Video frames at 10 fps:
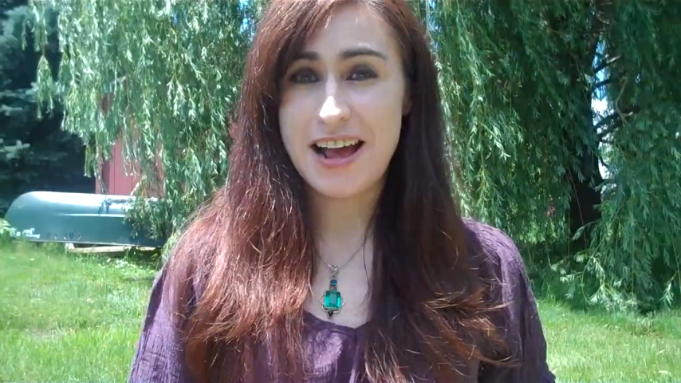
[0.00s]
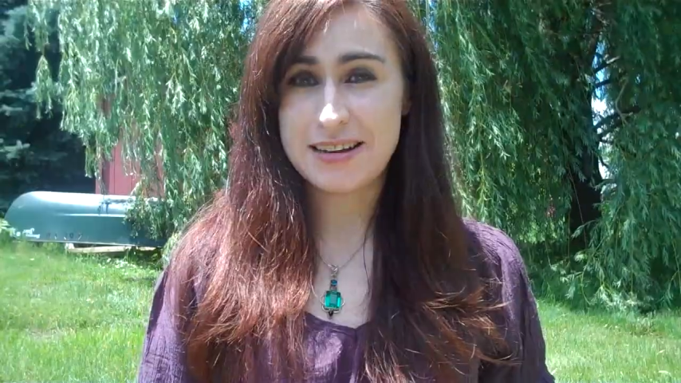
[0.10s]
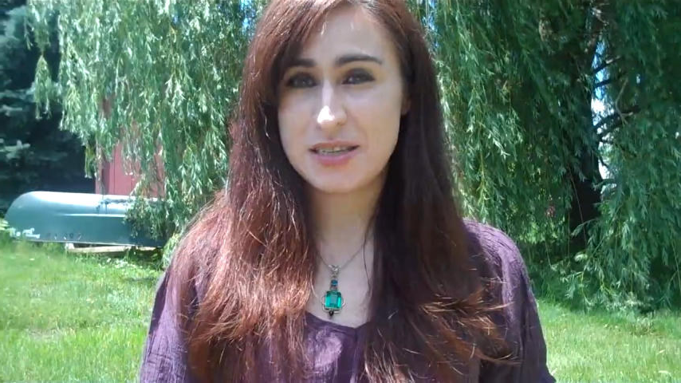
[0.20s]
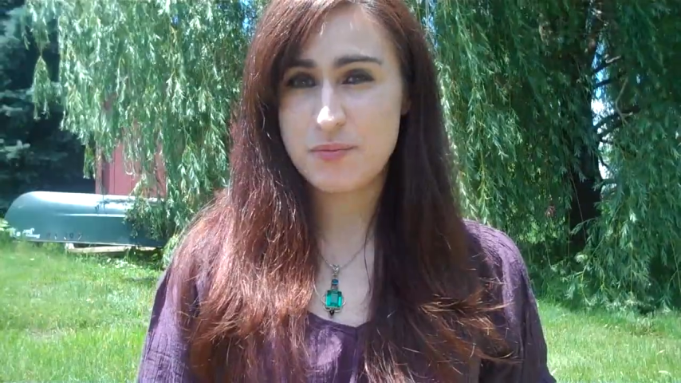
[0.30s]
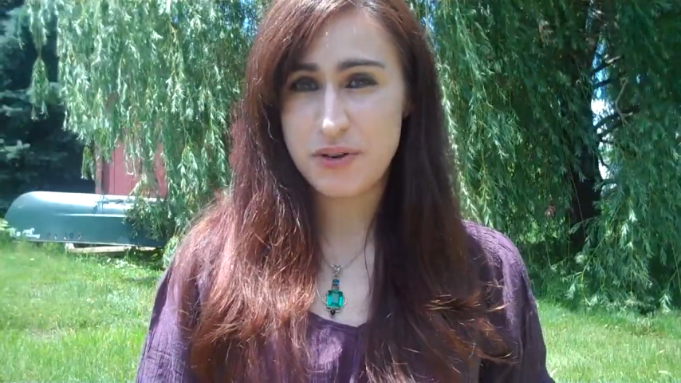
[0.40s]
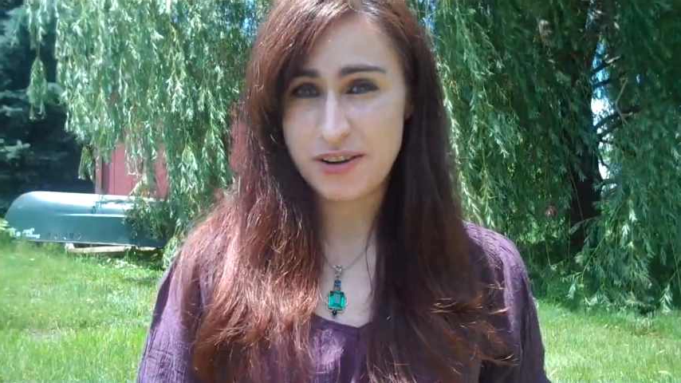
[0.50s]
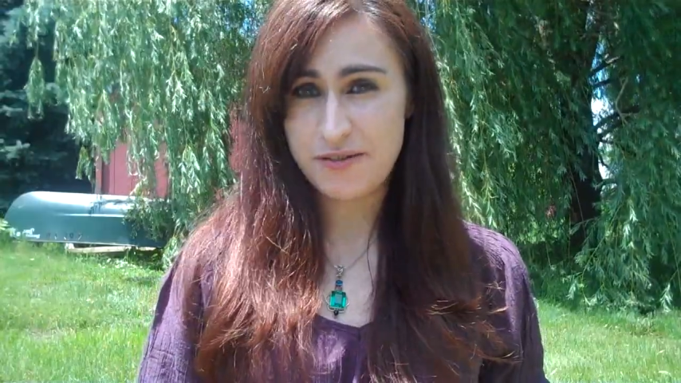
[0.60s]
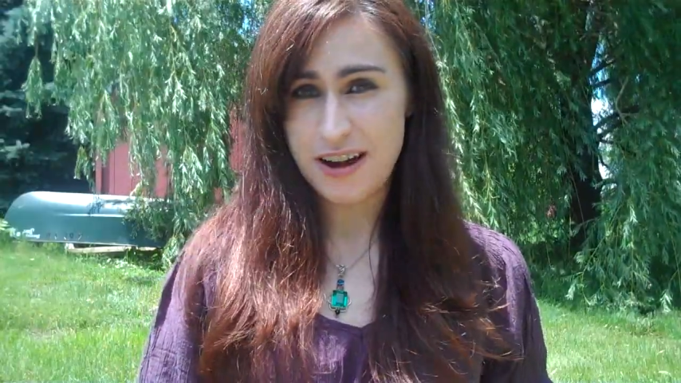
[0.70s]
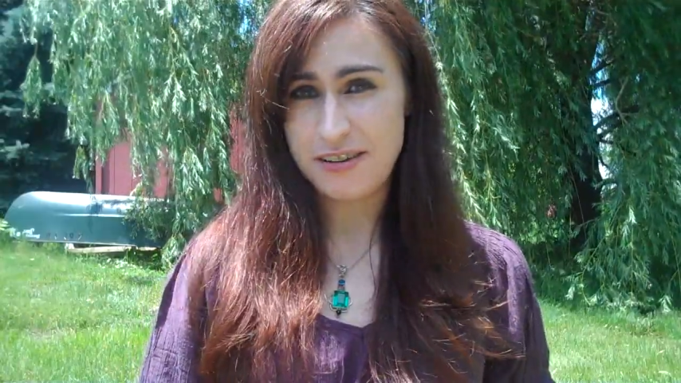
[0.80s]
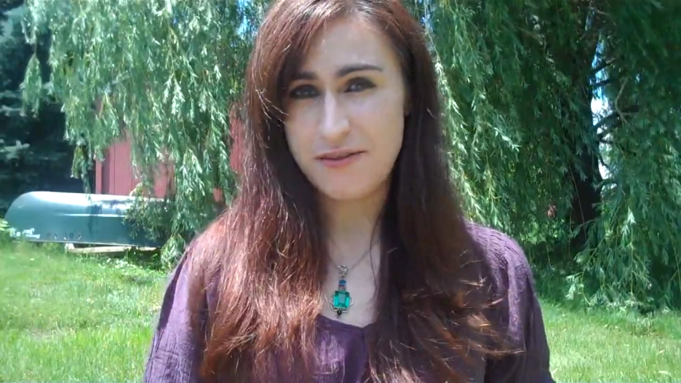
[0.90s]

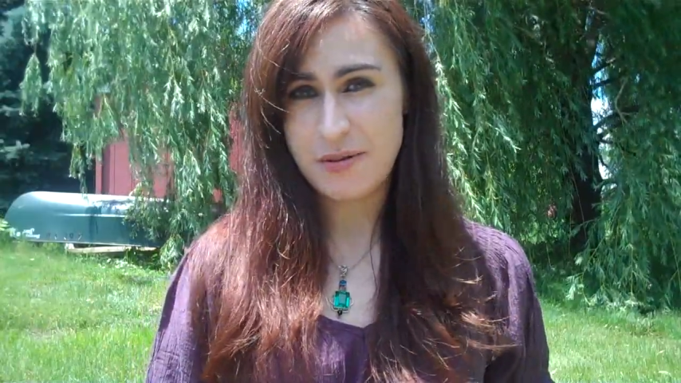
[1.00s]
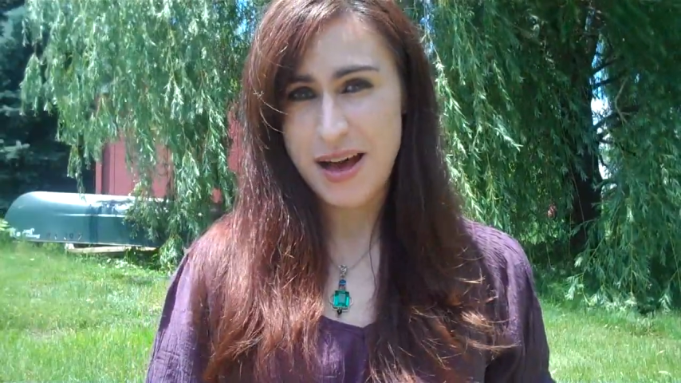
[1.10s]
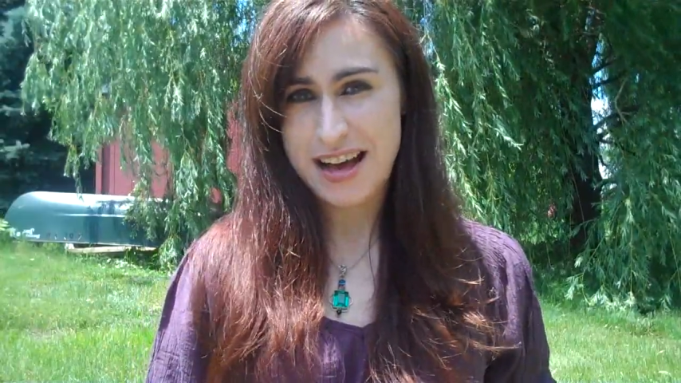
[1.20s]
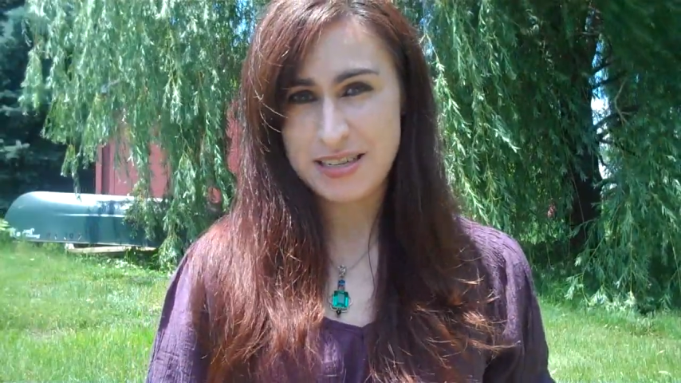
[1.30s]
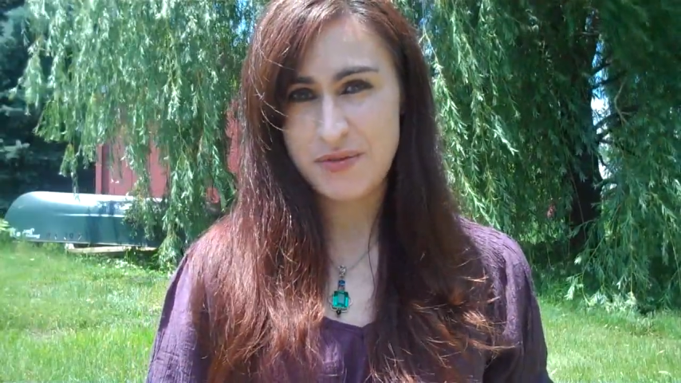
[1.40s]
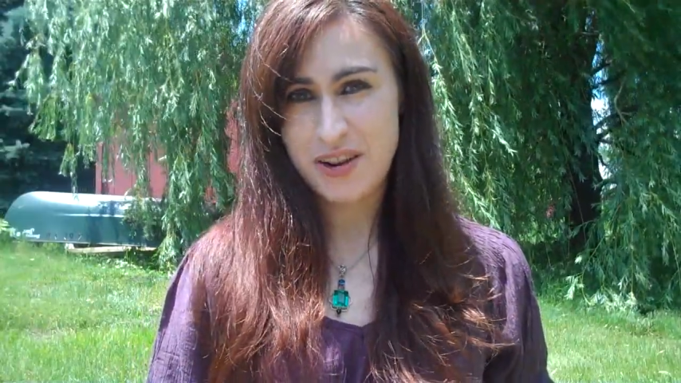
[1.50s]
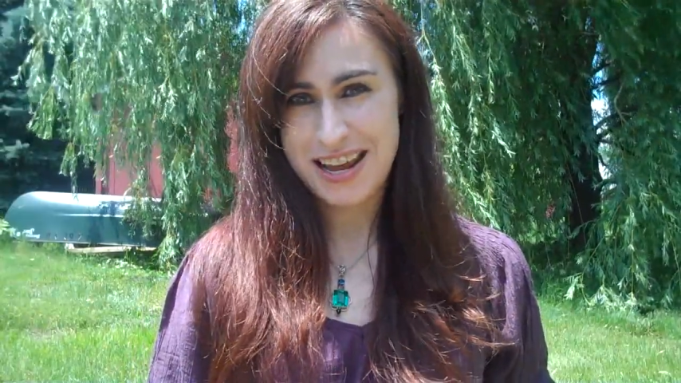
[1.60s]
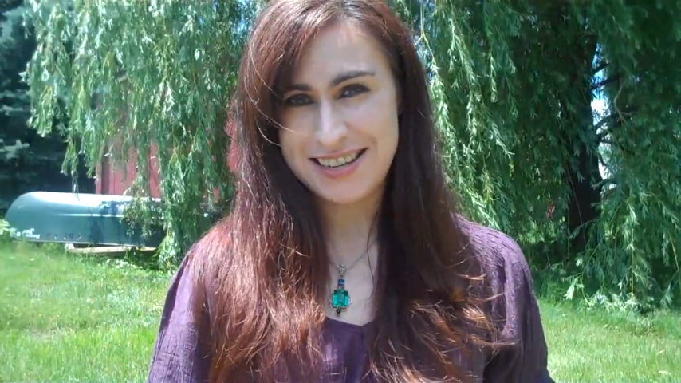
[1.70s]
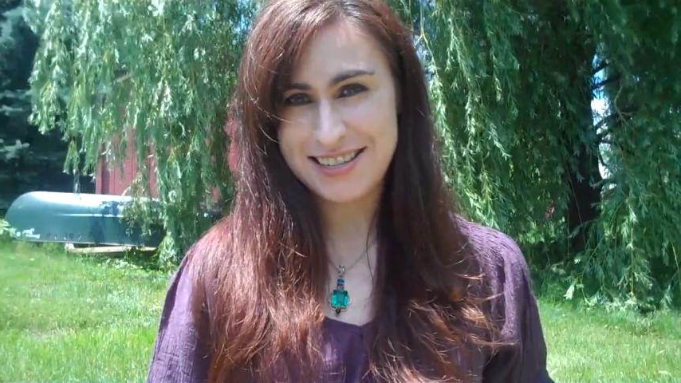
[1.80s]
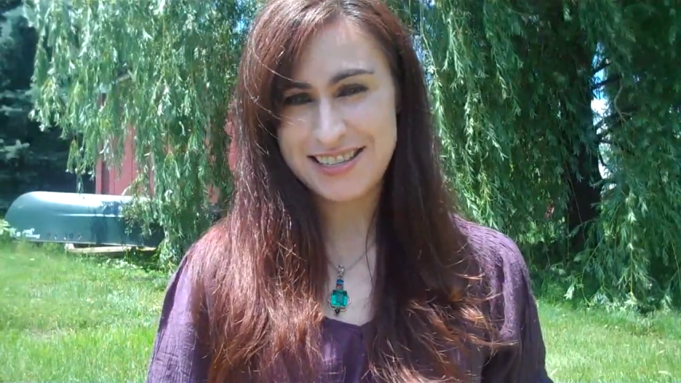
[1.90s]
ex-boyfriend for the past few
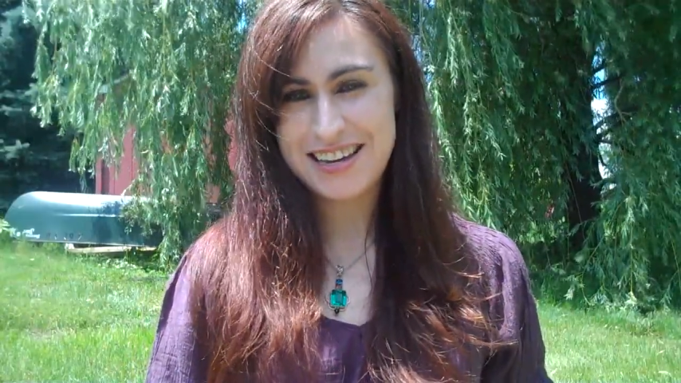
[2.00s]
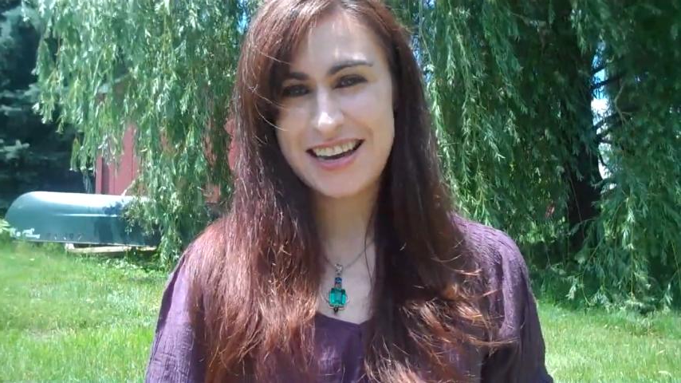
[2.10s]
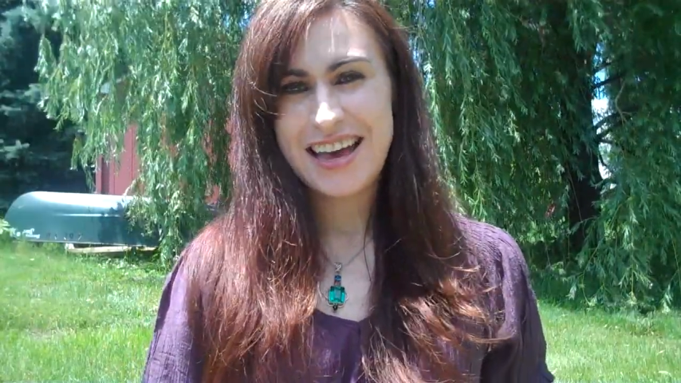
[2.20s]
days.